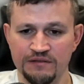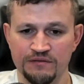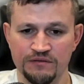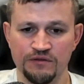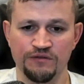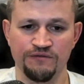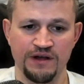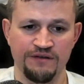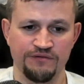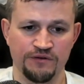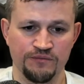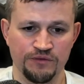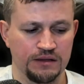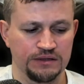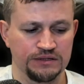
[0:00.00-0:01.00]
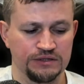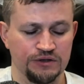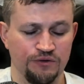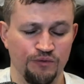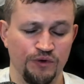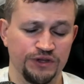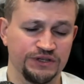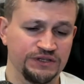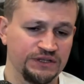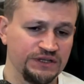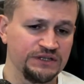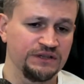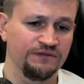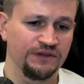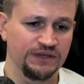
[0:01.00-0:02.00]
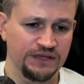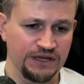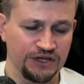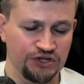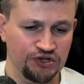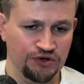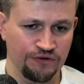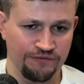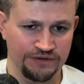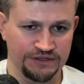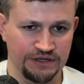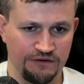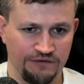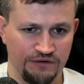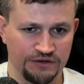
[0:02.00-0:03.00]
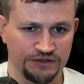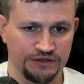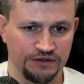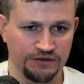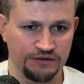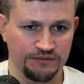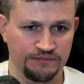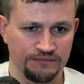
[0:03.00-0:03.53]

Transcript: Not far from you. So what's the disadvantage of a self-hosted?